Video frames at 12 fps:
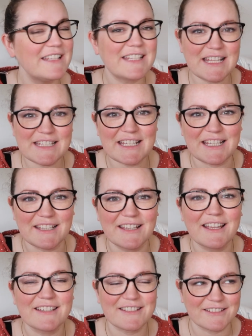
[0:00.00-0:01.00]
It's easy
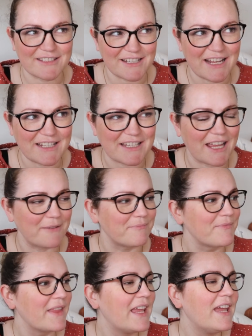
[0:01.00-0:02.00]
until the night time.
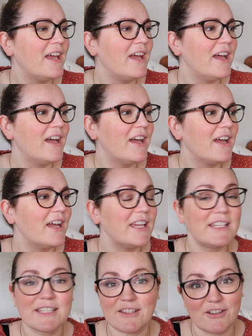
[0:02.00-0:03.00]
He
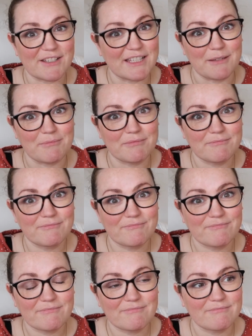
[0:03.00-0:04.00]
does not sleep.
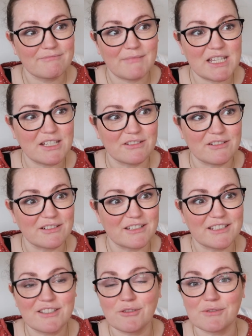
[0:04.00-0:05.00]
My children
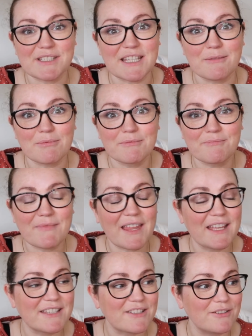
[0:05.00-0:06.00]
just don't sleep.
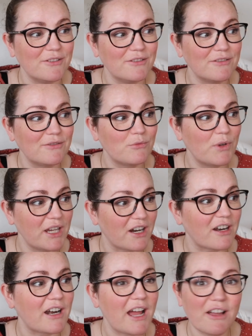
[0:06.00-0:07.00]
And so we
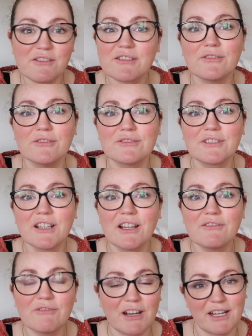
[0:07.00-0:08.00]
are a household
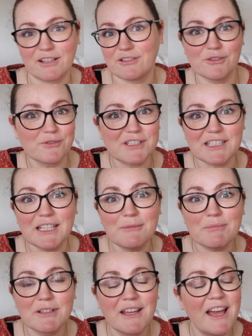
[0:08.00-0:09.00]
running on no
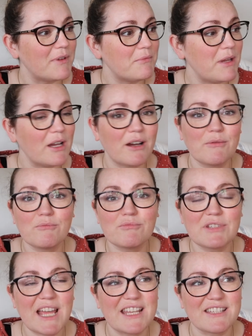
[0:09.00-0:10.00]
sleep. Mia
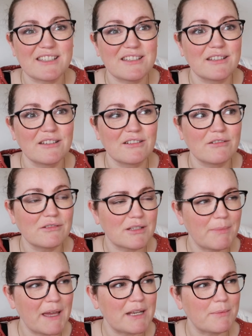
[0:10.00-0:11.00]
tends to go to
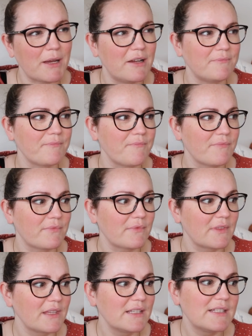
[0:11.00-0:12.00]
bed about
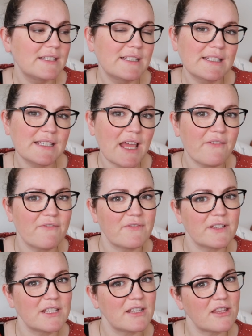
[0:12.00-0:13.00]

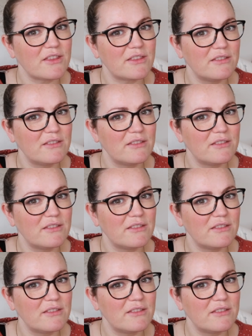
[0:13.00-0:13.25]
seven,